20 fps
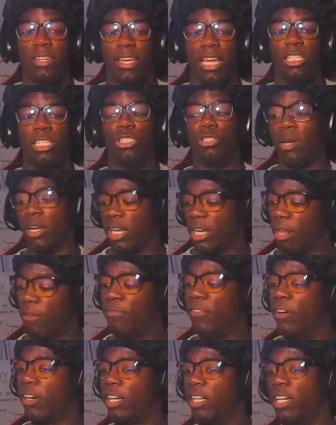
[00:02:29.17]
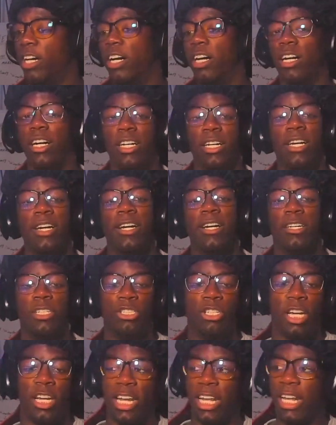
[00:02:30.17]
And drinking a fucking,
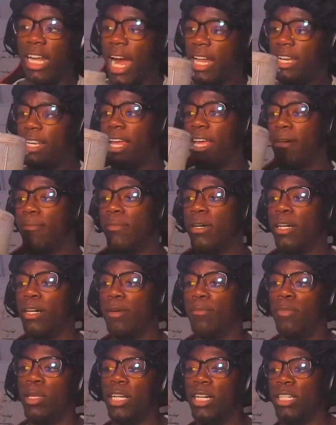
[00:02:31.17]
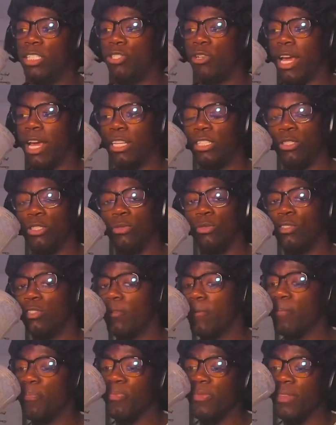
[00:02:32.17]
drinking a goddamn, blood drink juice.
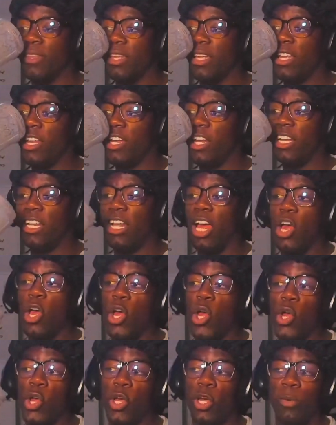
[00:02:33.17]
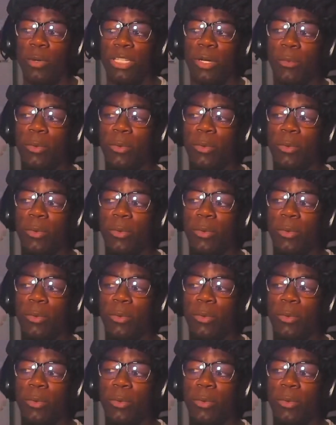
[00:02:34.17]
Look at that.